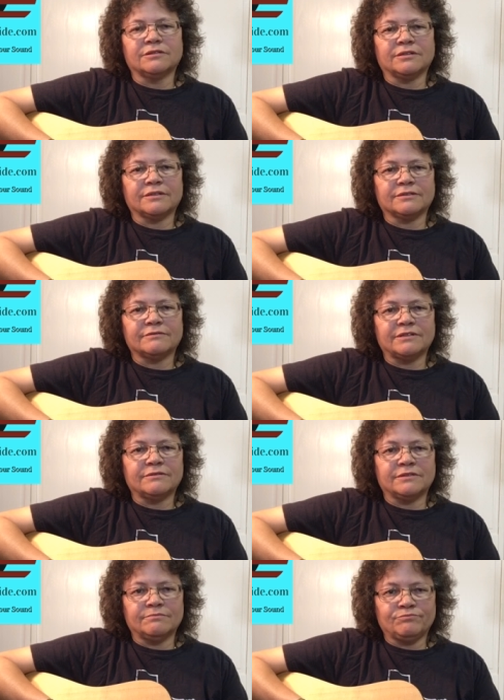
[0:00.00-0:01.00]

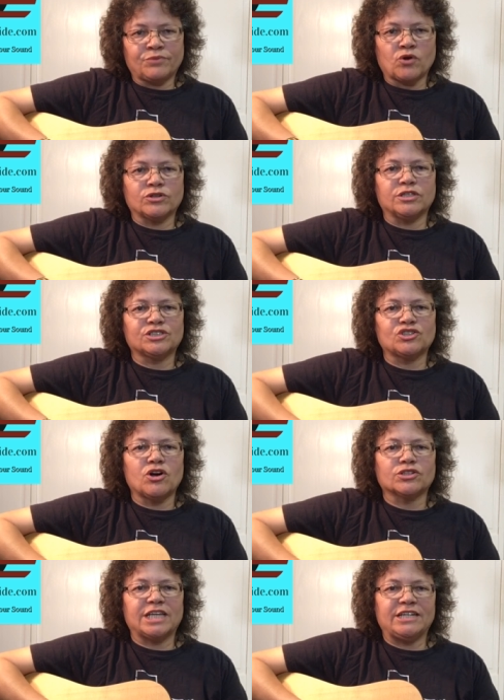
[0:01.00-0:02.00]
part of the
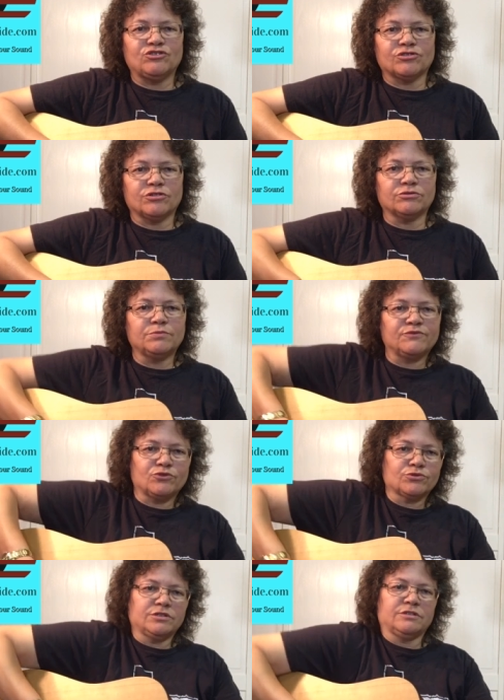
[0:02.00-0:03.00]
song, the intro
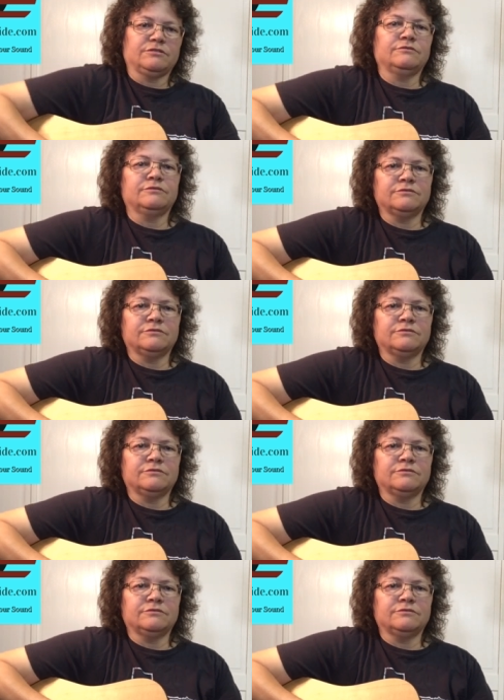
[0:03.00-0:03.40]
before the